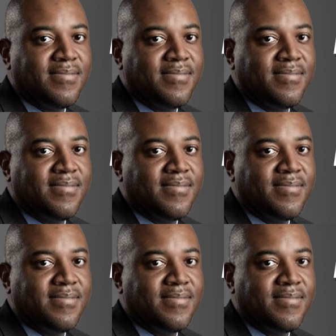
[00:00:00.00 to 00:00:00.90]

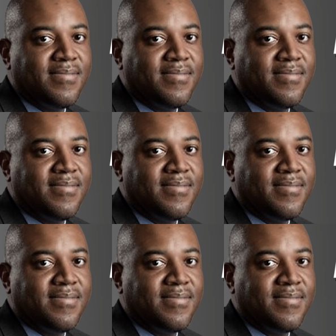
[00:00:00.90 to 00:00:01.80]

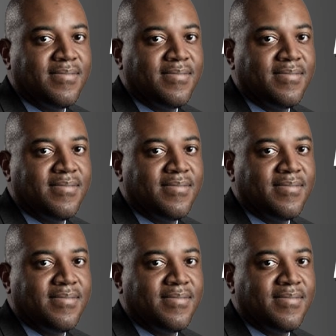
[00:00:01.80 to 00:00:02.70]

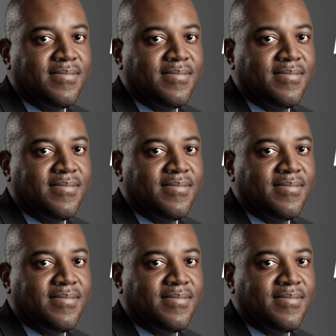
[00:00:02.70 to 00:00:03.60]

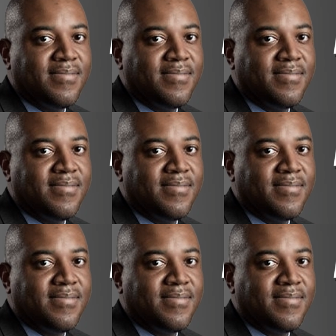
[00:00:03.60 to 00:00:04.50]

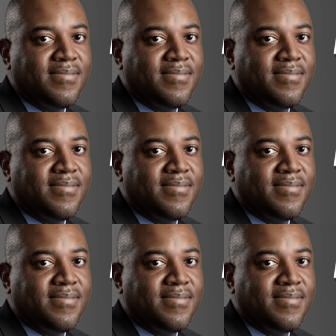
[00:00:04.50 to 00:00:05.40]

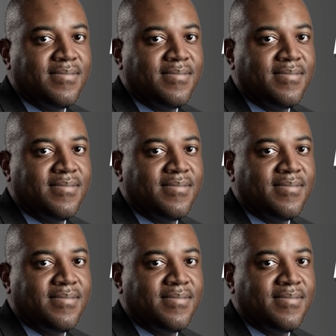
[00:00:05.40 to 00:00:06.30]

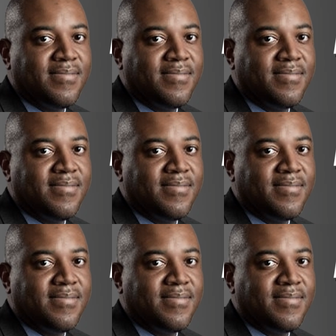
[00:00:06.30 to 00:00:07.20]

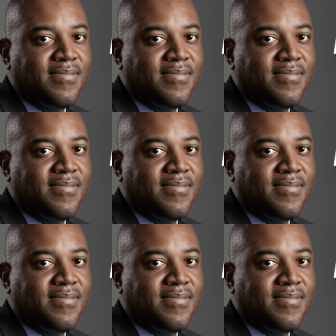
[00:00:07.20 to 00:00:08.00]
This is a still picture; no speech is visible.